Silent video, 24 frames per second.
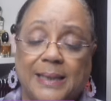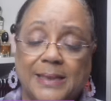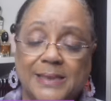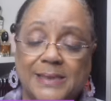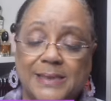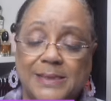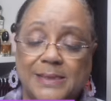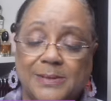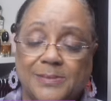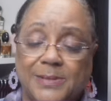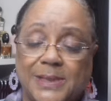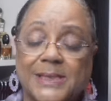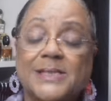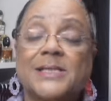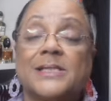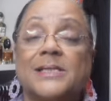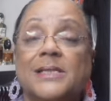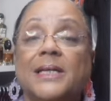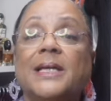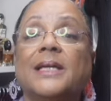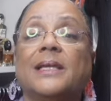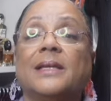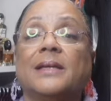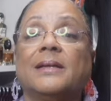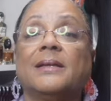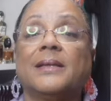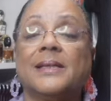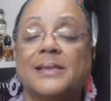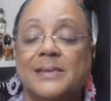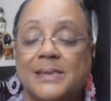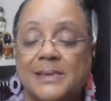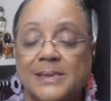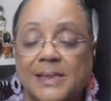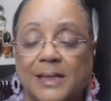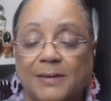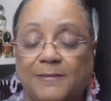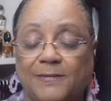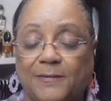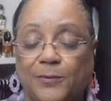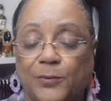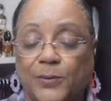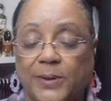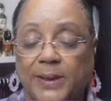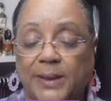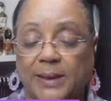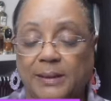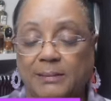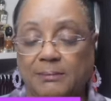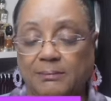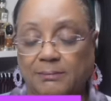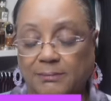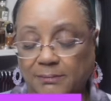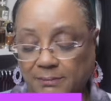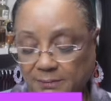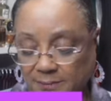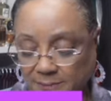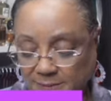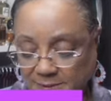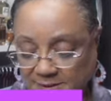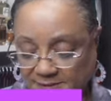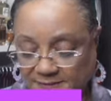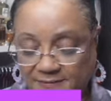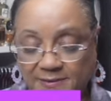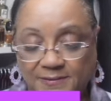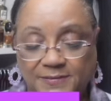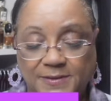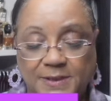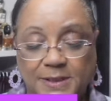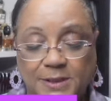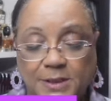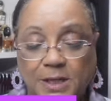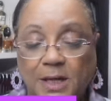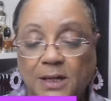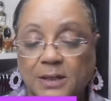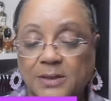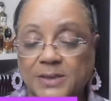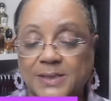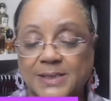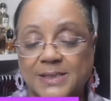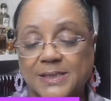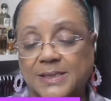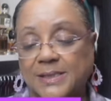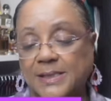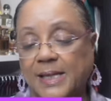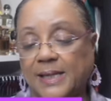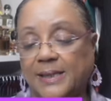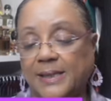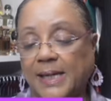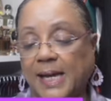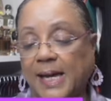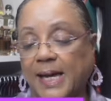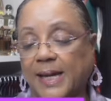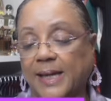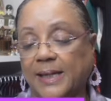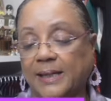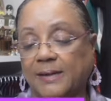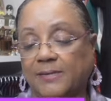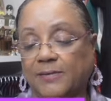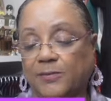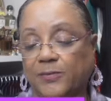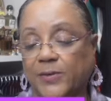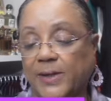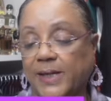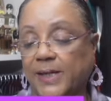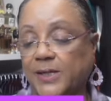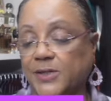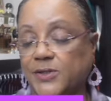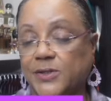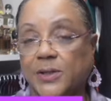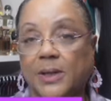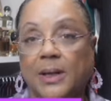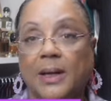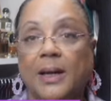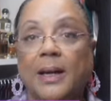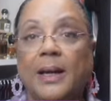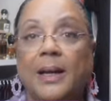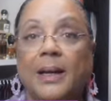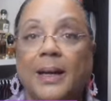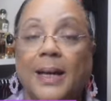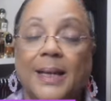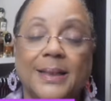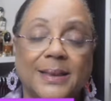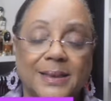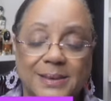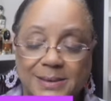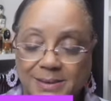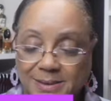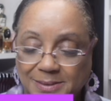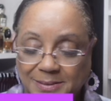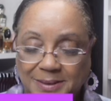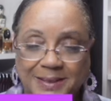this is this is in the this is like forty to fifty dollars. This is at the high end of the range, and this